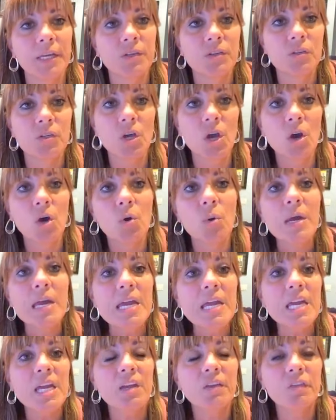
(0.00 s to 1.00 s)
So,
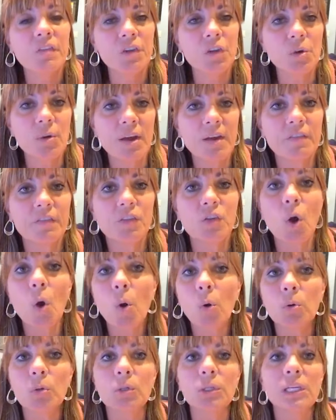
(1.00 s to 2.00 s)
if you have
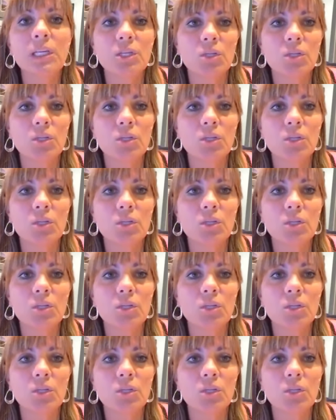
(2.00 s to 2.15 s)
totally,